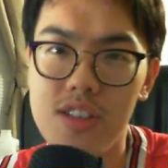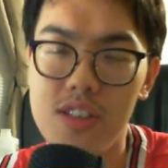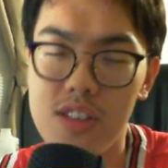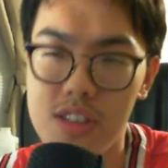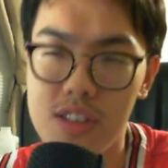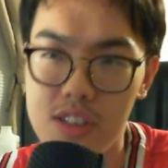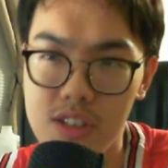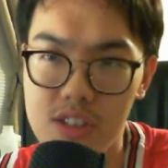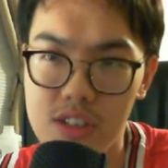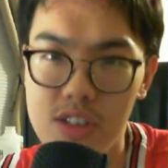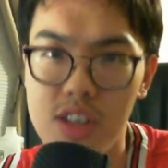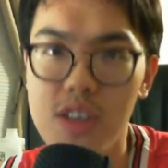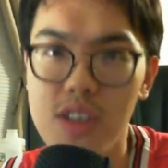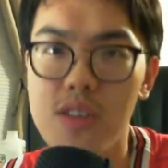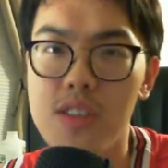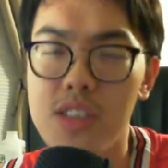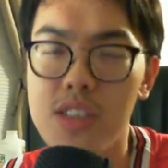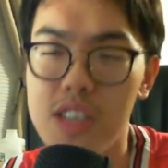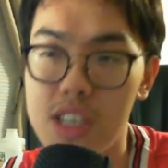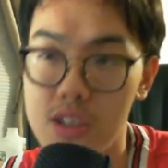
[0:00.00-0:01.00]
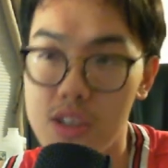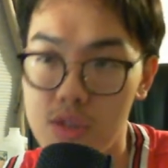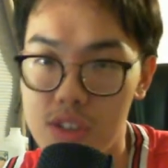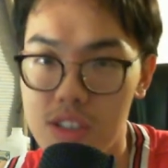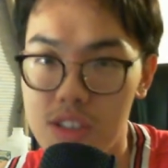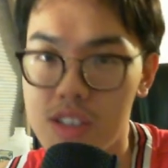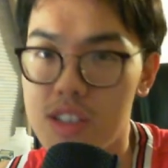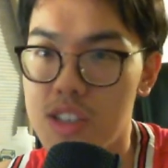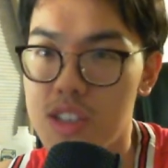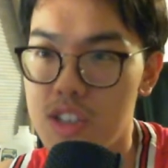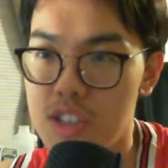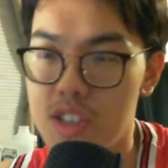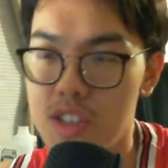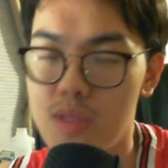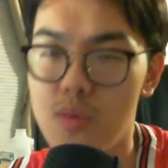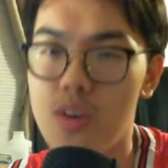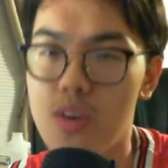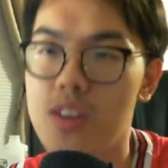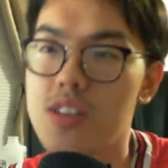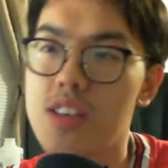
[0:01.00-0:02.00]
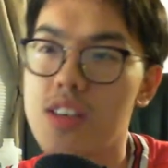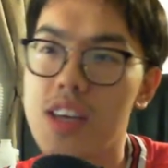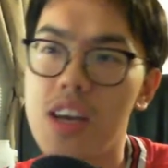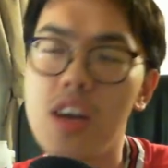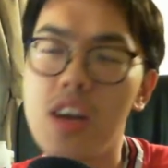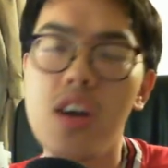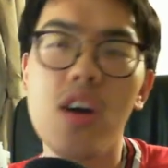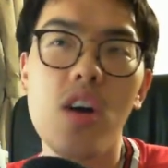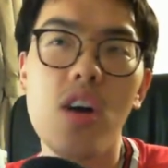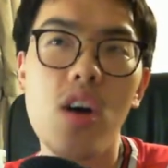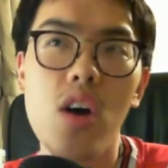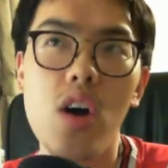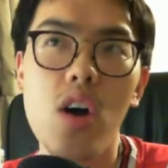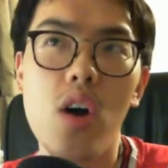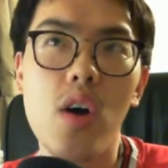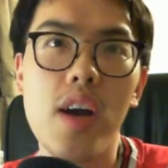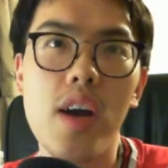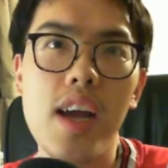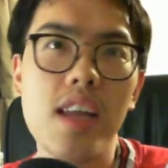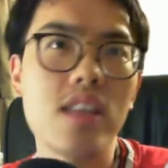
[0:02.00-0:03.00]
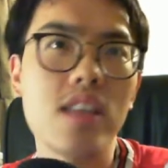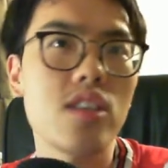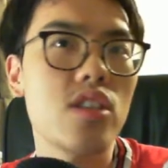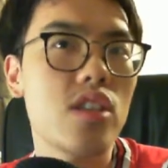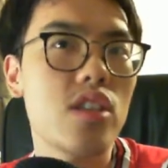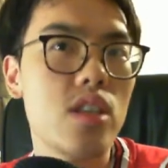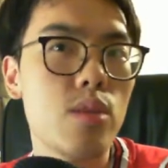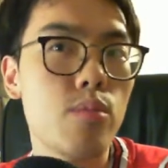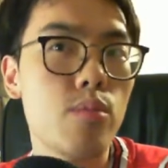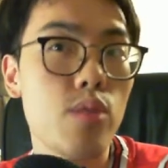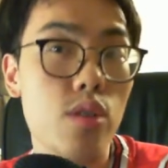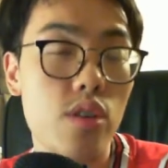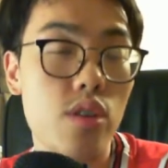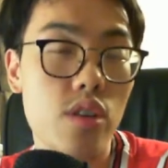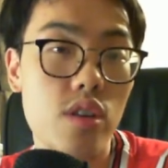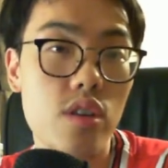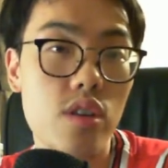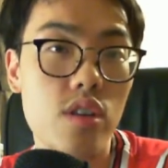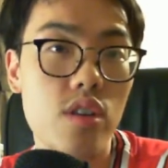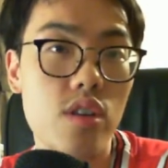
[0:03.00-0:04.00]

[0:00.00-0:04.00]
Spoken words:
subtlety and transition where it's like, okay, they're similar.